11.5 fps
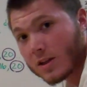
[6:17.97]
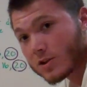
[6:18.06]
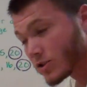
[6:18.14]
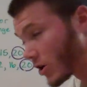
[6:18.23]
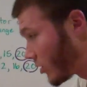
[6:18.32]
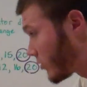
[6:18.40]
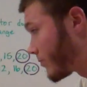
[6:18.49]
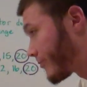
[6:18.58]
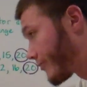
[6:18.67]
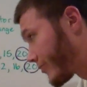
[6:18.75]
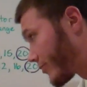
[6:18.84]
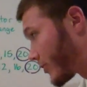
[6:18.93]
So
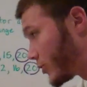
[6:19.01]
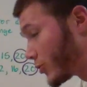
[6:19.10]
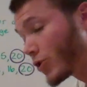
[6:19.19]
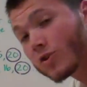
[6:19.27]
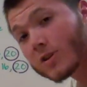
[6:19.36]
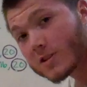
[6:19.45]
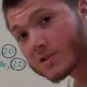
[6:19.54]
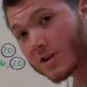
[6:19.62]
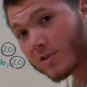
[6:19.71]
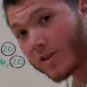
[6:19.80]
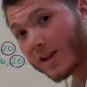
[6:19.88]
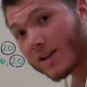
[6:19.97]
you could
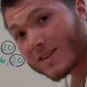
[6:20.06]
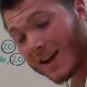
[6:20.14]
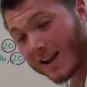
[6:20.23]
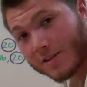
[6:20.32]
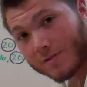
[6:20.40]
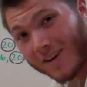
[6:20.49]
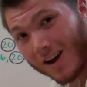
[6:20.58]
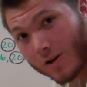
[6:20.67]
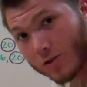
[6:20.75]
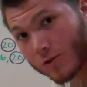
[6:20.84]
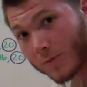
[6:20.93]
consider that a negative value